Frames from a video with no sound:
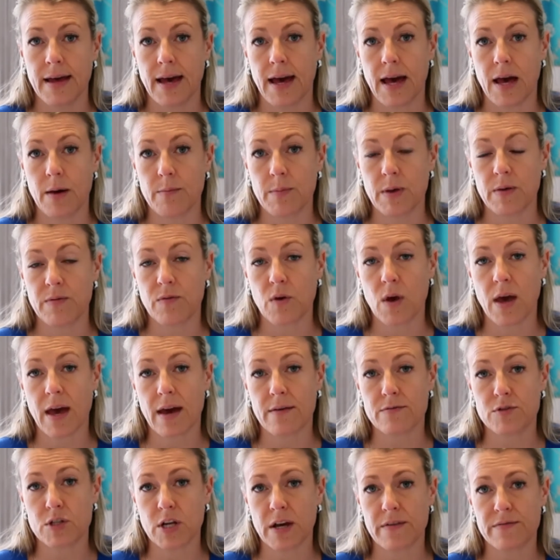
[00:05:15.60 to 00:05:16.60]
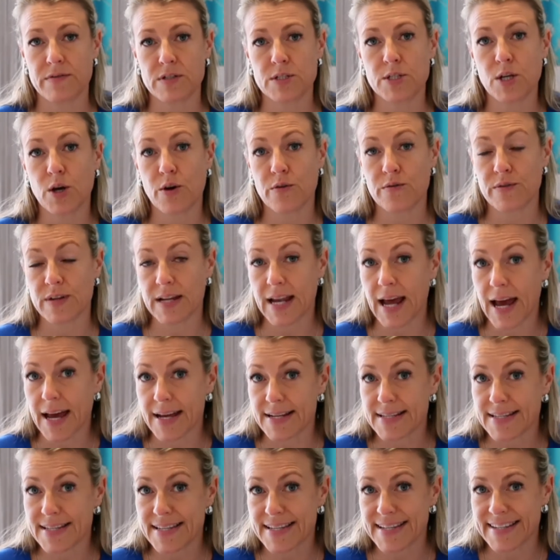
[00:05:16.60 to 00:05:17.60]
If you have traveled
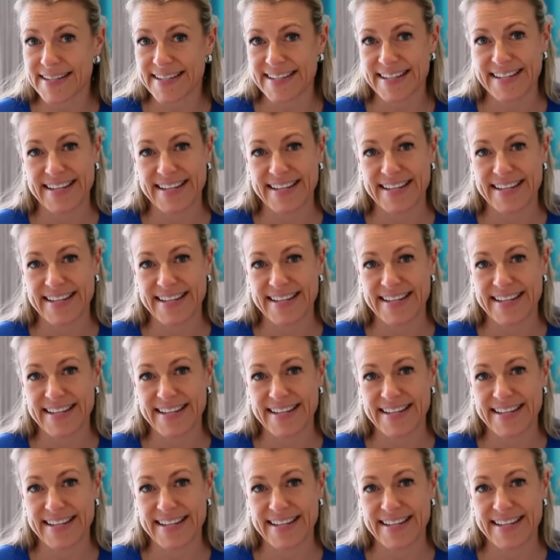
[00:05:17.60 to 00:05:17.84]
overnight,